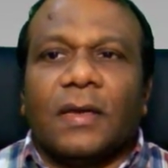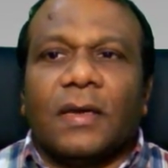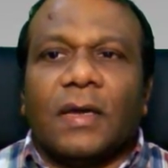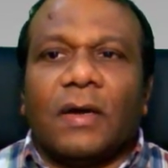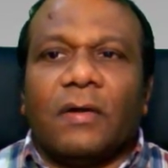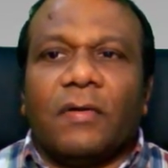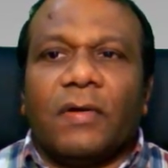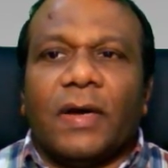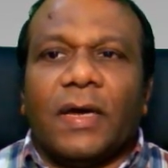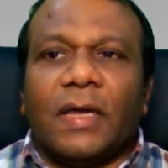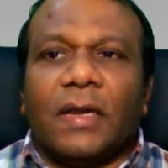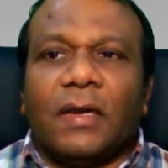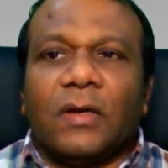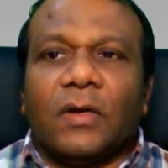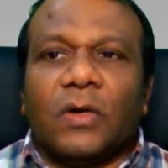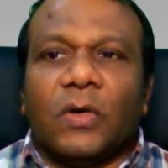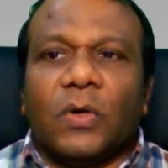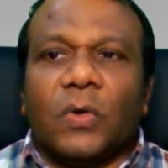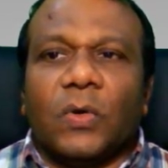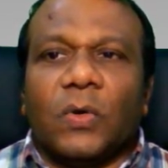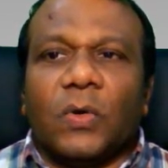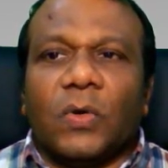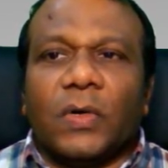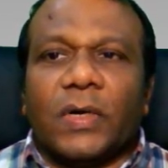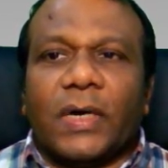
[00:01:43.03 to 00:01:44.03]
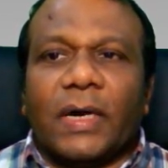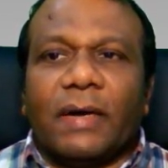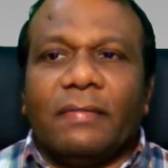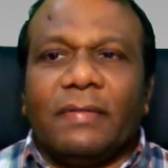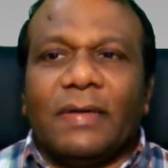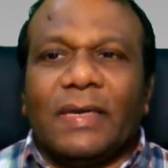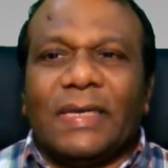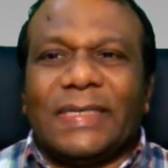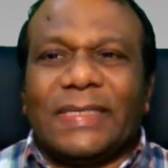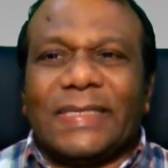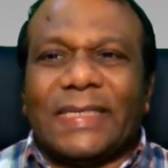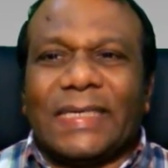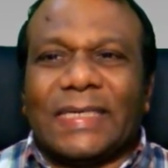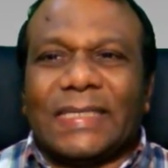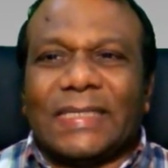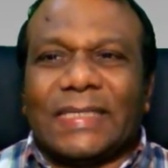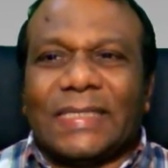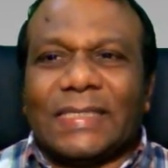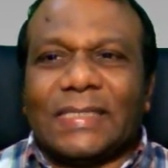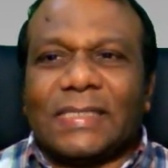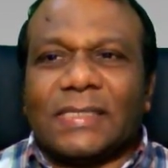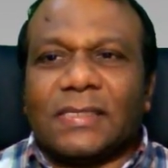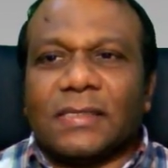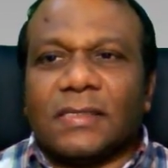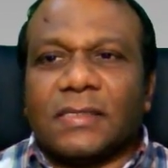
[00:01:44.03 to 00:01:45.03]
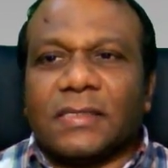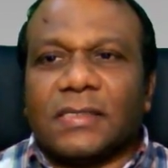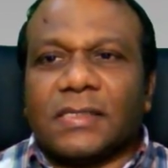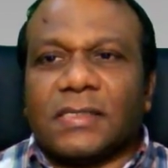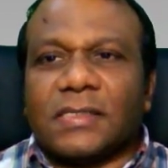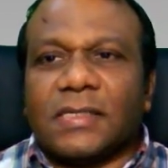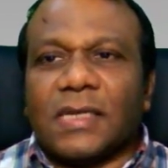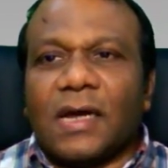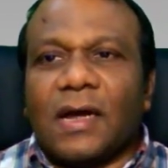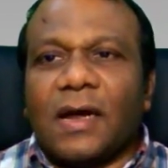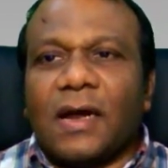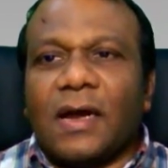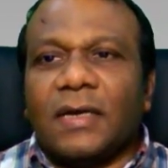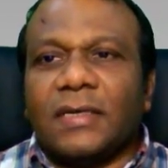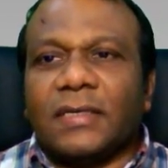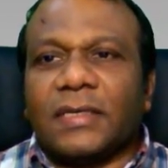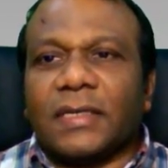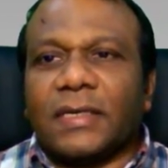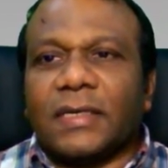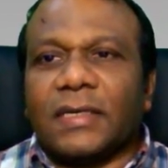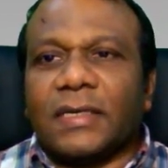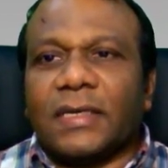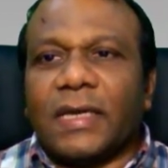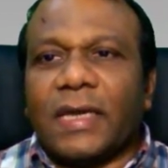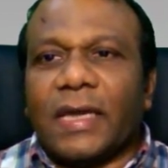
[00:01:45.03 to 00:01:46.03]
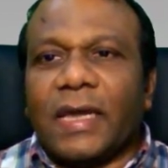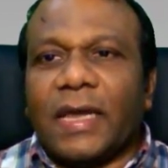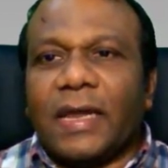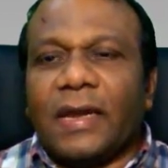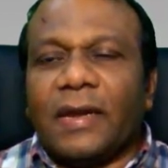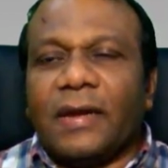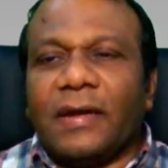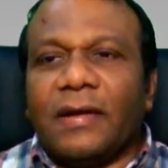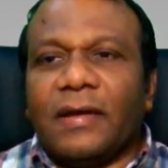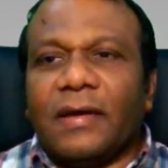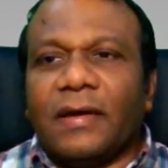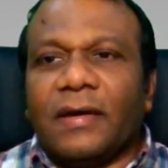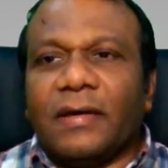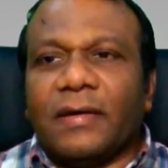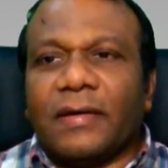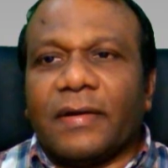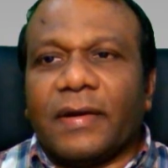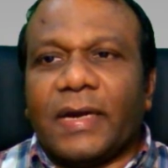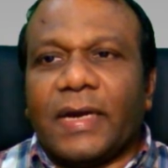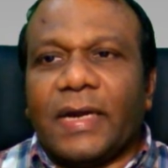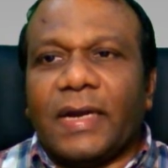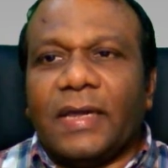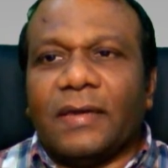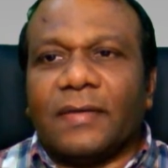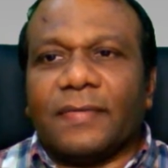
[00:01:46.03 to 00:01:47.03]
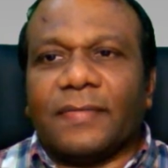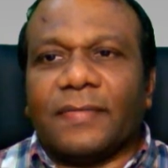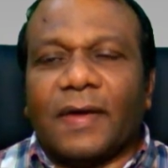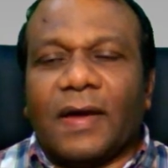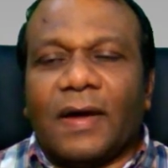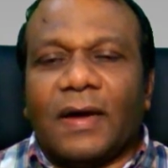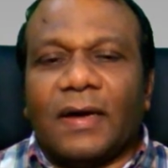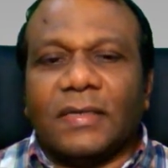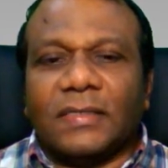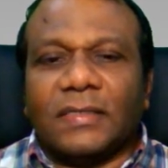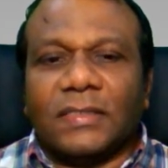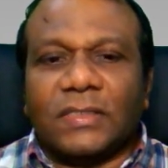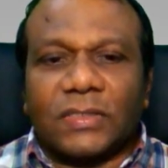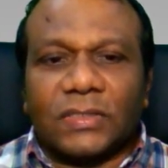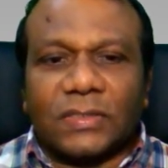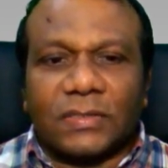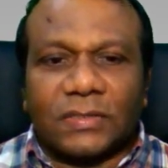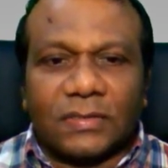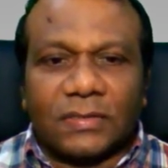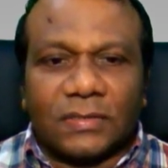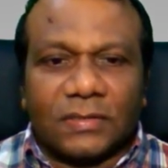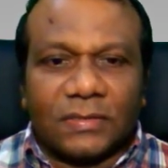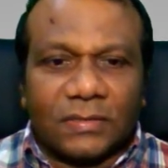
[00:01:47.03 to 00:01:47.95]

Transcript: Now I'll go, I will take this start end radius arch